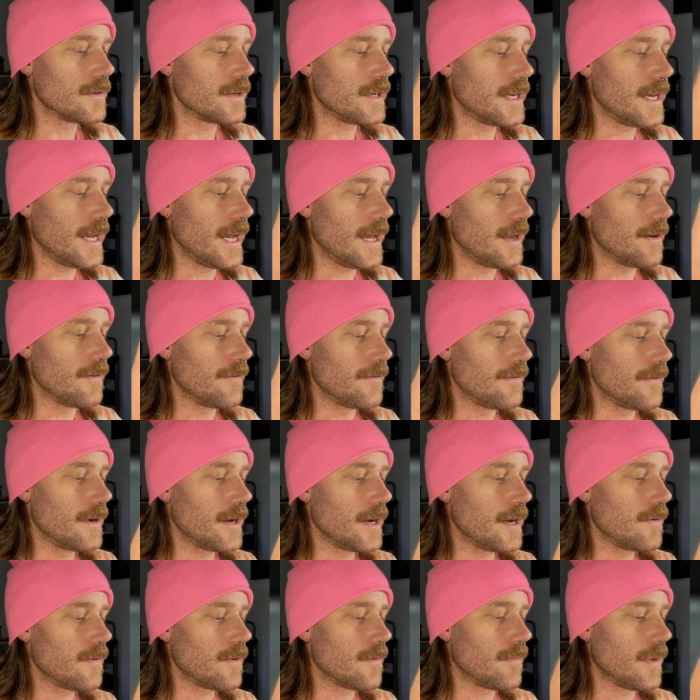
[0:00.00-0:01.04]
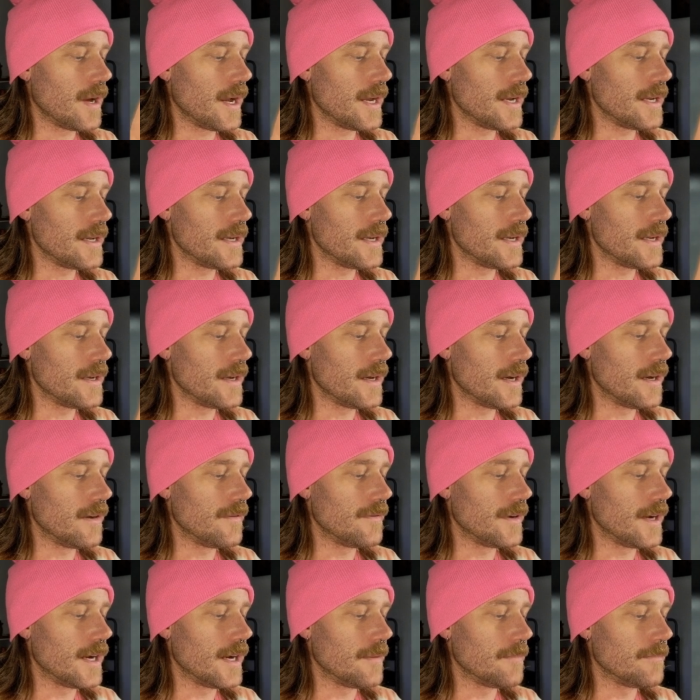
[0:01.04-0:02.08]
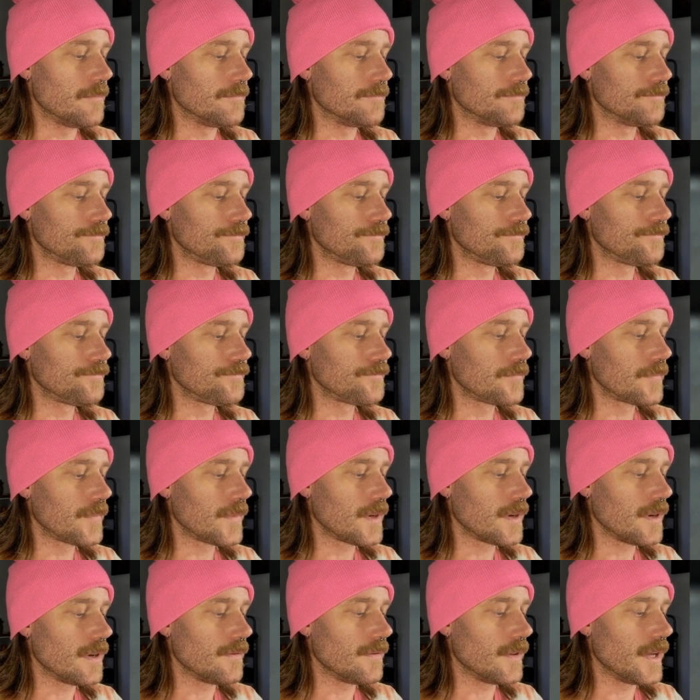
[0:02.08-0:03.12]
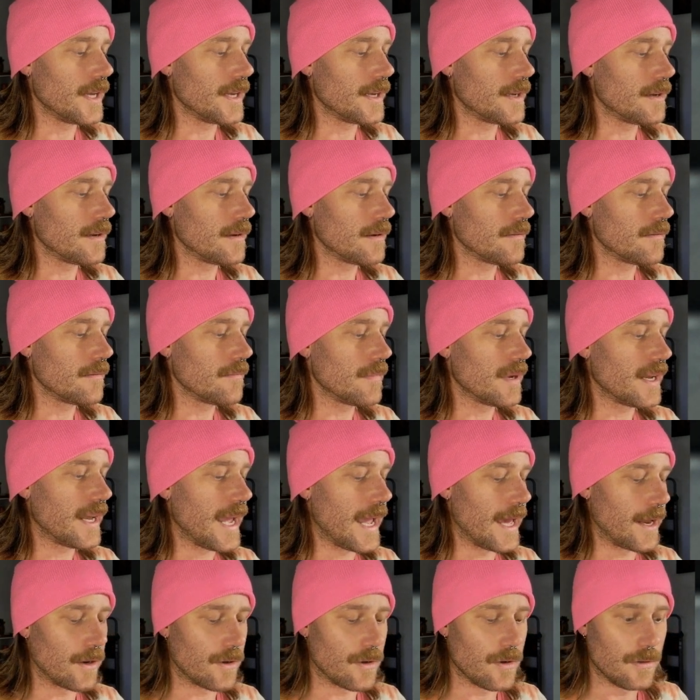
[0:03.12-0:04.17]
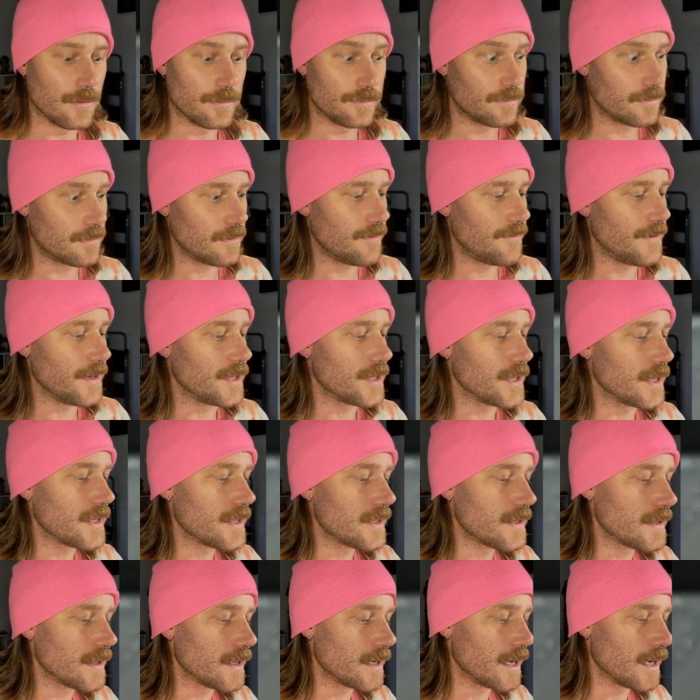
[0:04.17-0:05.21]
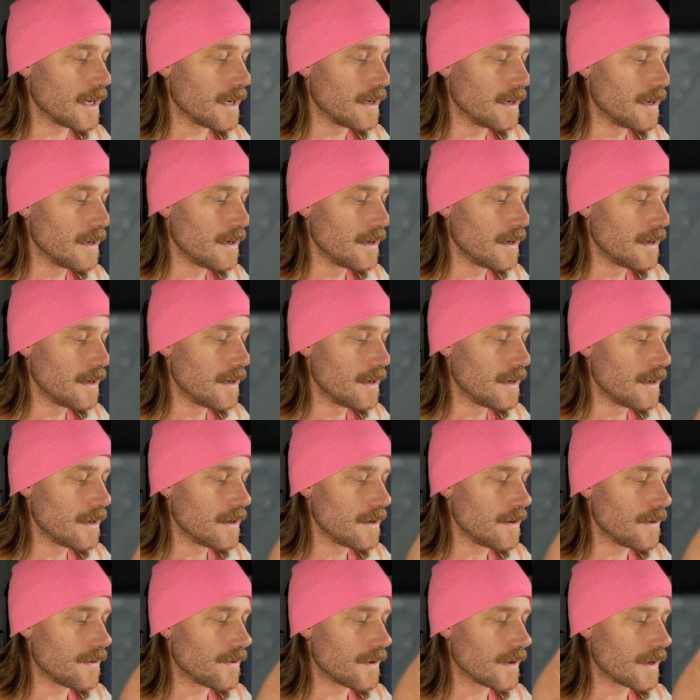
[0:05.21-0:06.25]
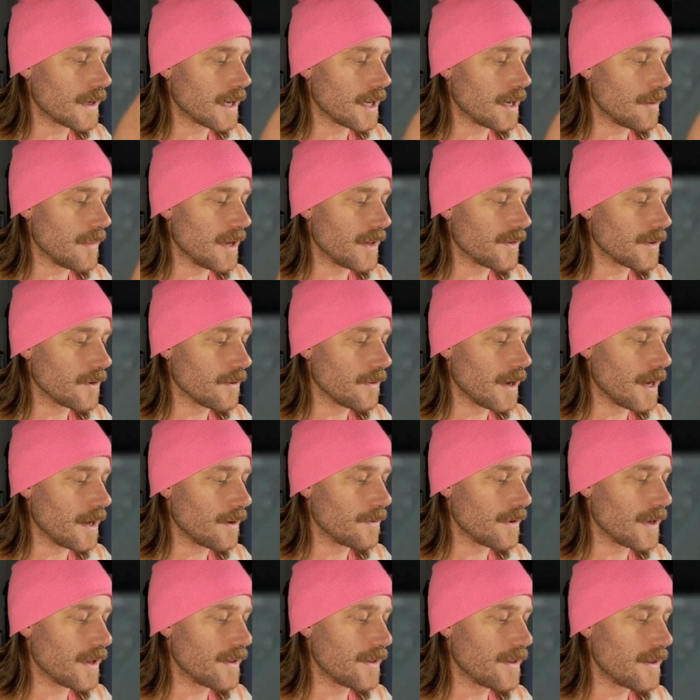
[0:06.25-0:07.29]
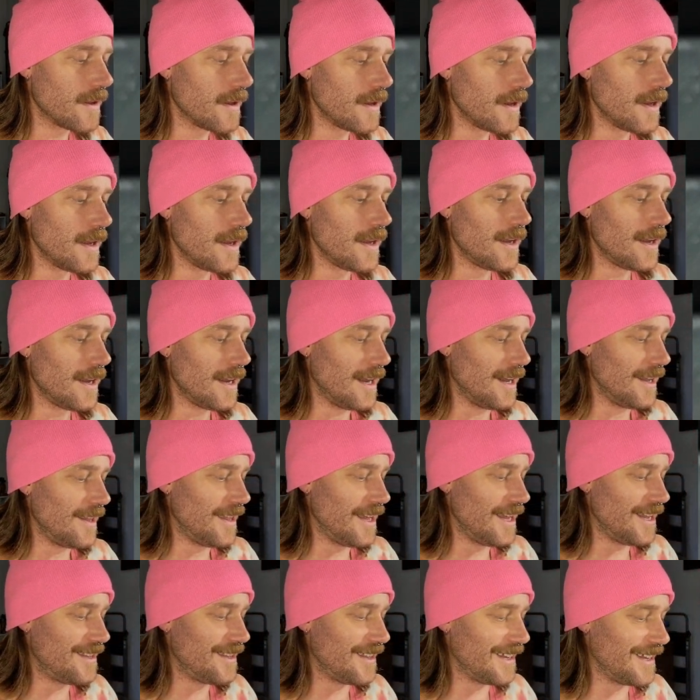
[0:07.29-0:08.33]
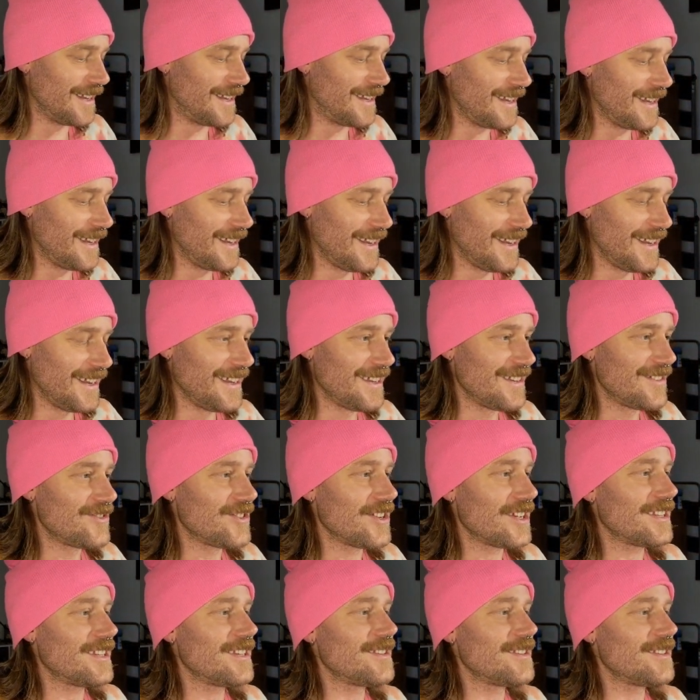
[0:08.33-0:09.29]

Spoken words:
again, very reminded of like mechanical fidgets that I used to kind of mess around with. And then like, check